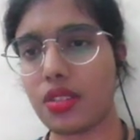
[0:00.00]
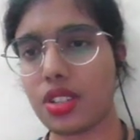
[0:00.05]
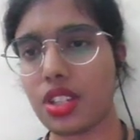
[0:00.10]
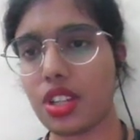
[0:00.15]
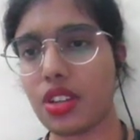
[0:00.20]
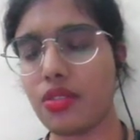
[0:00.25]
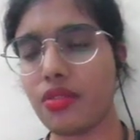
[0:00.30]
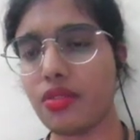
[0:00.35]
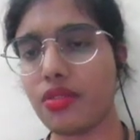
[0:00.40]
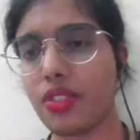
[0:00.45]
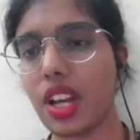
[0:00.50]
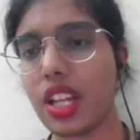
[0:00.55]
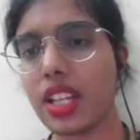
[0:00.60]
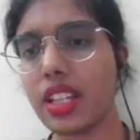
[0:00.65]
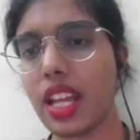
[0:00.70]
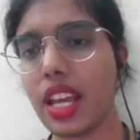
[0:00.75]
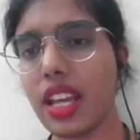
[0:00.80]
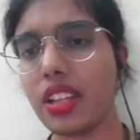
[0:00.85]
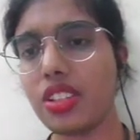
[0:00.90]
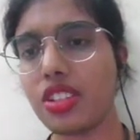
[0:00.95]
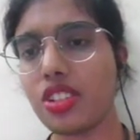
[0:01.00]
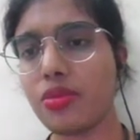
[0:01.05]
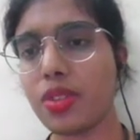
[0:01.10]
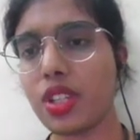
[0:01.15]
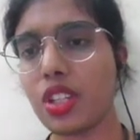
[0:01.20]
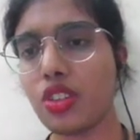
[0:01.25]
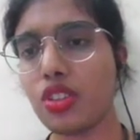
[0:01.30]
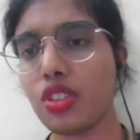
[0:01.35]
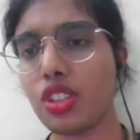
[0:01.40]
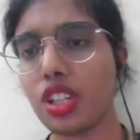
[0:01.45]
So one thing to
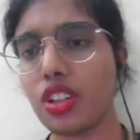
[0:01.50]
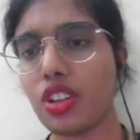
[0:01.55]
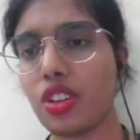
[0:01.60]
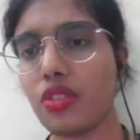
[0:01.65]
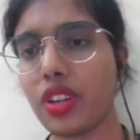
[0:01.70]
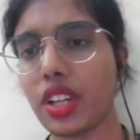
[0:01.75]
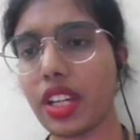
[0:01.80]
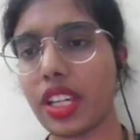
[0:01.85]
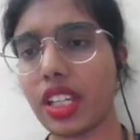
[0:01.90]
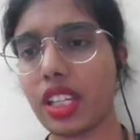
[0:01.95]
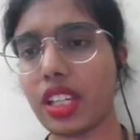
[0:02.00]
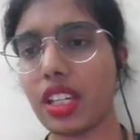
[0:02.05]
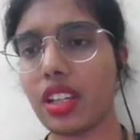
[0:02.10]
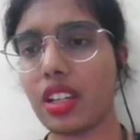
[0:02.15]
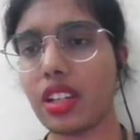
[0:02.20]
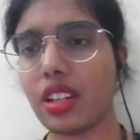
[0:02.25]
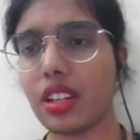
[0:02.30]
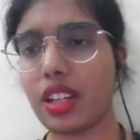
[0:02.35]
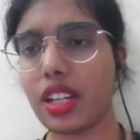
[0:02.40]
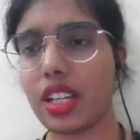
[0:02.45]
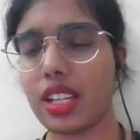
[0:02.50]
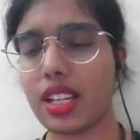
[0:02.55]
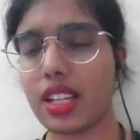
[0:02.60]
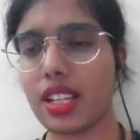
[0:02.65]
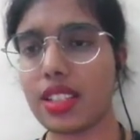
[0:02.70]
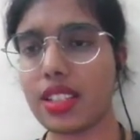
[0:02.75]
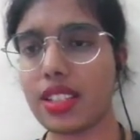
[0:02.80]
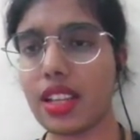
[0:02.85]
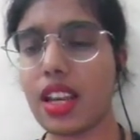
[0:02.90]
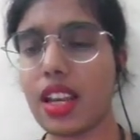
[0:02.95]
be noted over here
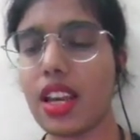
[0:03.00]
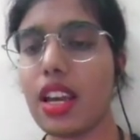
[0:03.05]
is